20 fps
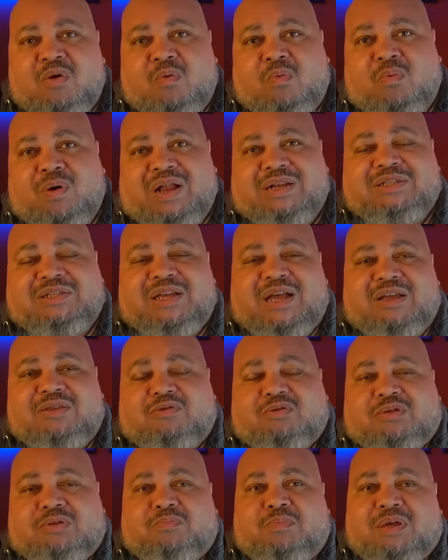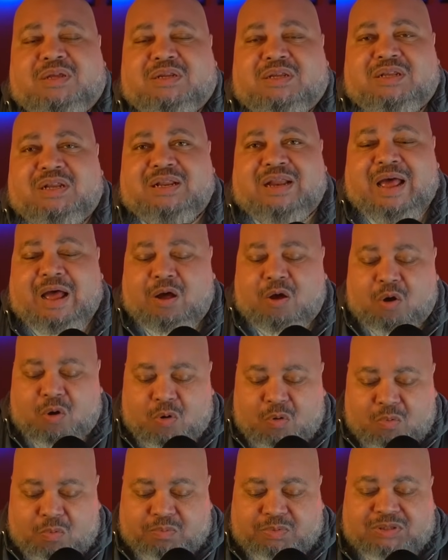Watch how you spend it, and I
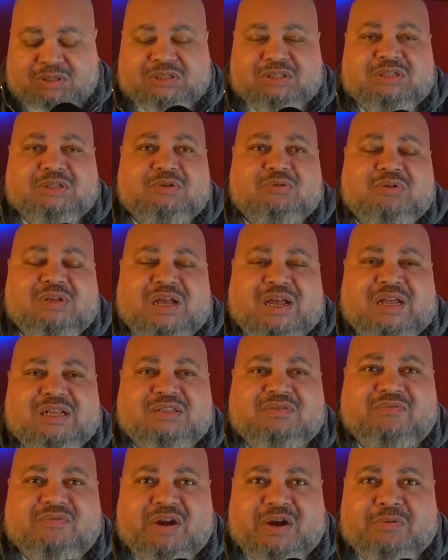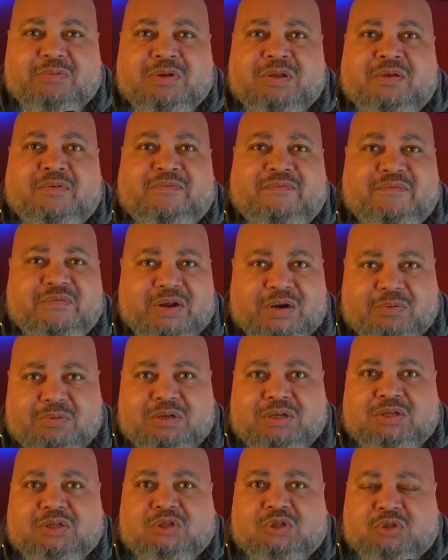hope to see you guys very, very
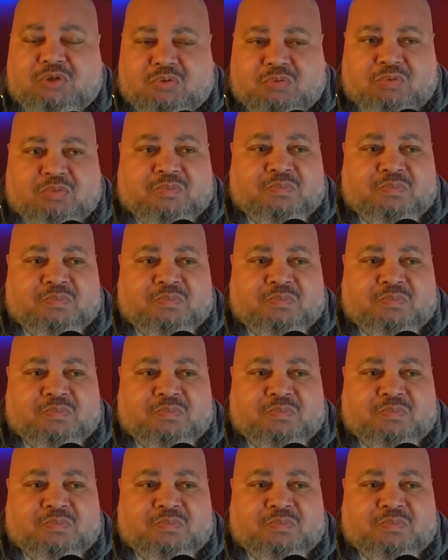soon.